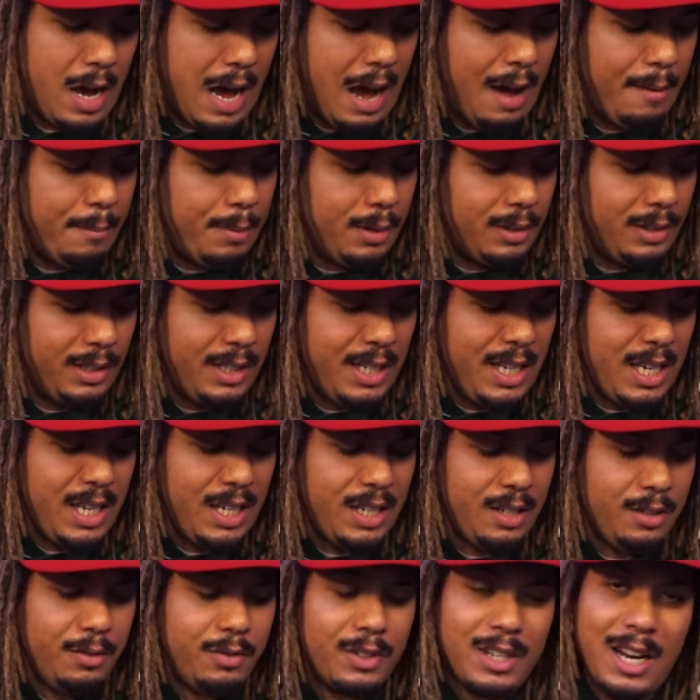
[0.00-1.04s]
I
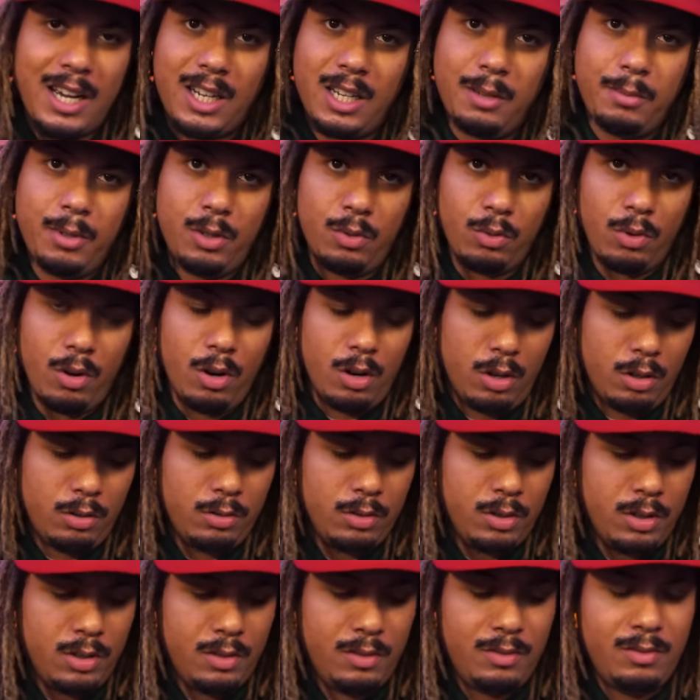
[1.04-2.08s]
believe, and I could be wrong,
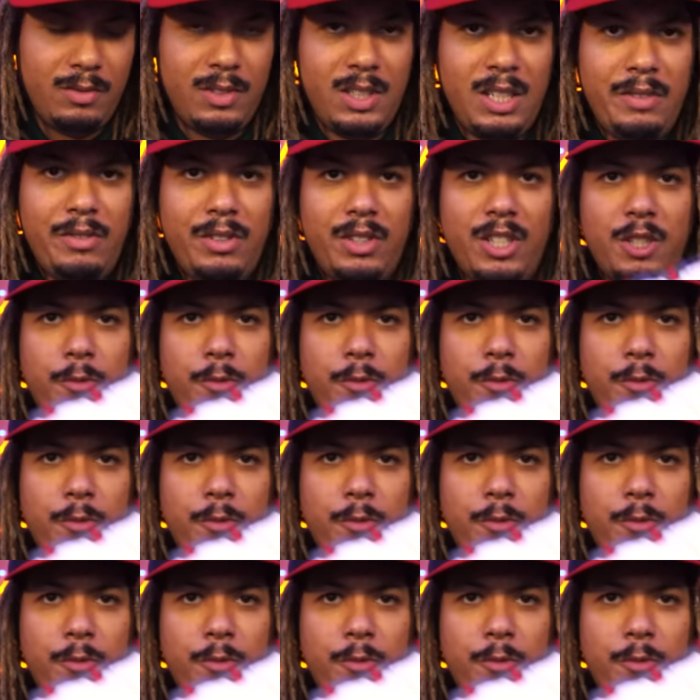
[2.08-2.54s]
even